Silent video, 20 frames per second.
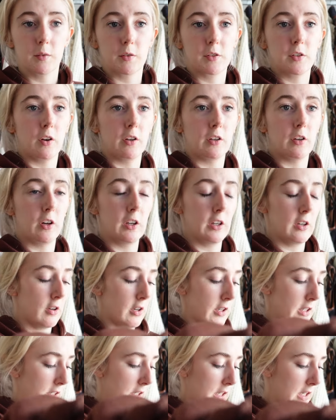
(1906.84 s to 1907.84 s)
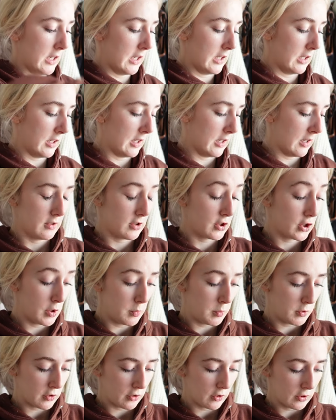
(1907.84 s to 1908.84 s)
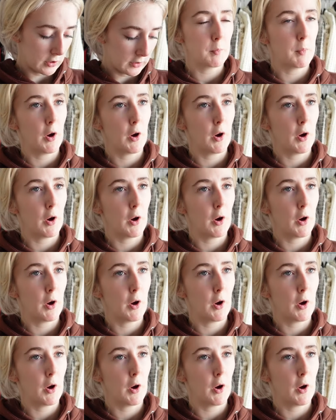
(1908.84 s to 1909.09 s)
it was nine ninety nine in Superdrug.